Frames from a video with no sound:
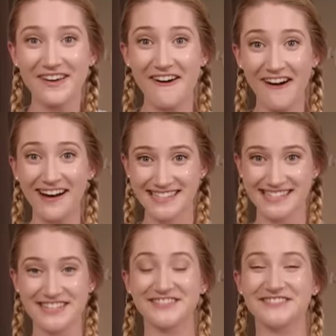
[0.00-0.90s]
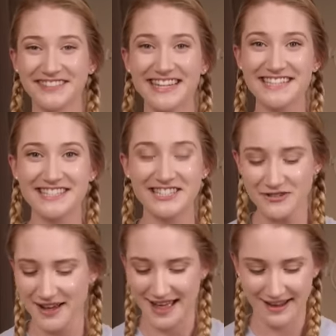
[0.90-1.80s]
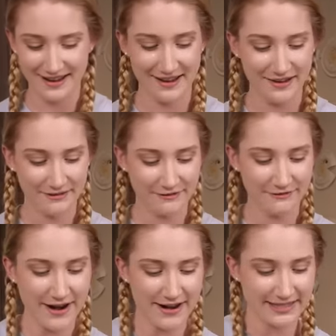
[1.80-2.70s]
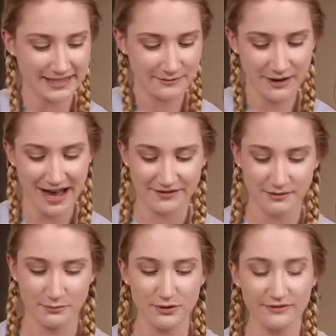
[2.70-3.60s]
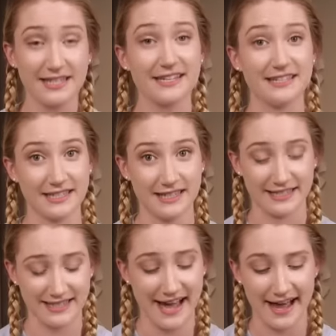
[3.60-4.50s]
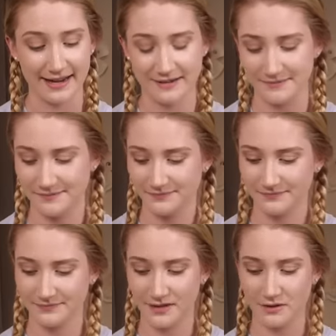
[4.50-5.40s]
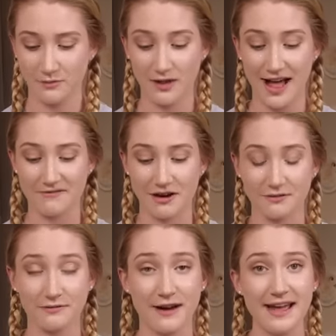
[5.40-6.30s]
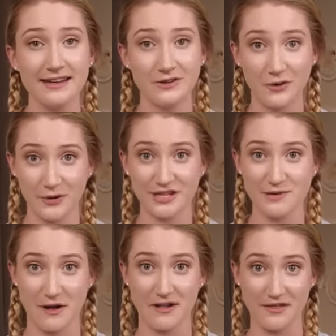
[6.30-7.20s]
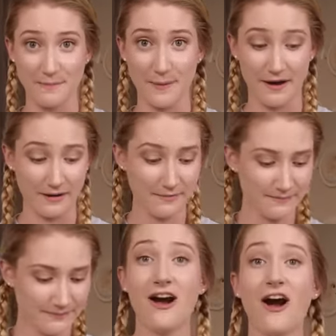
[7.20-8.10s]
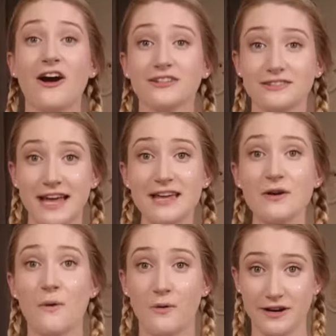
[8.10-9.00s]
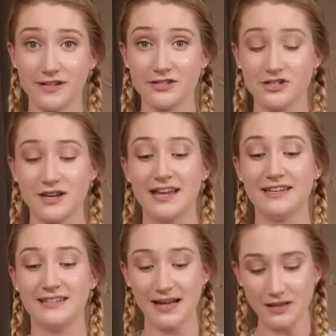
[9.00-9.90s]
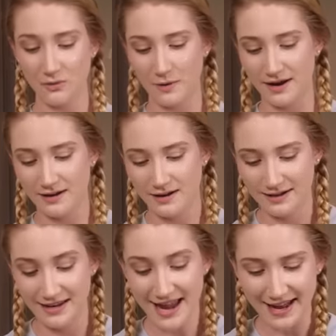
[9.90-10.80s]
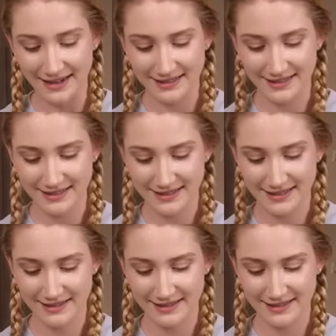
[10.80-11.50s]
Awesome, let's do it. First, we'll have to move these to the side. We'll have our red and orange ball on the bottom, our light orange and yellow one next.